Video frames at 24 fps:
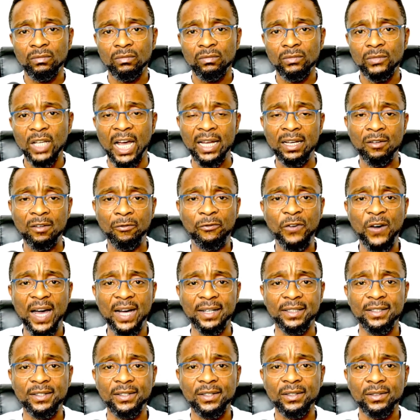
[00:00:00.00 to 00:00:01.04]
And in
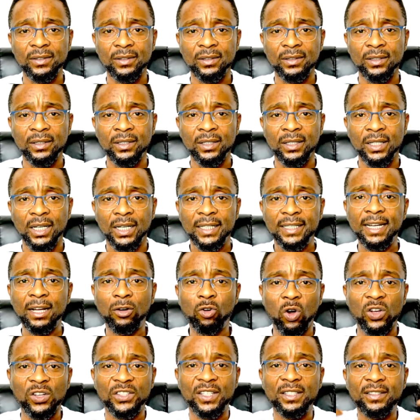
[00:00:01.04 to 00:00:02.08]
fact, they
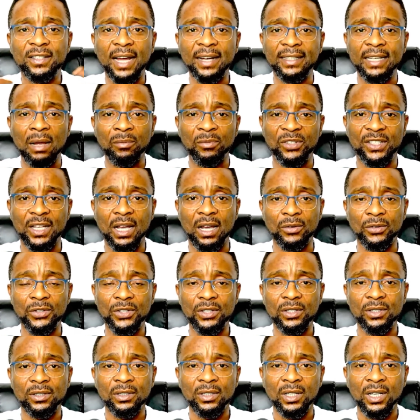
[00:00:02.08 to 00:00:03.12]
consider themselves
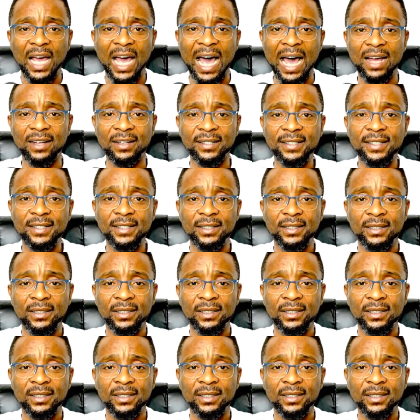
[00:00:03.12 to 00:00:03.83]
as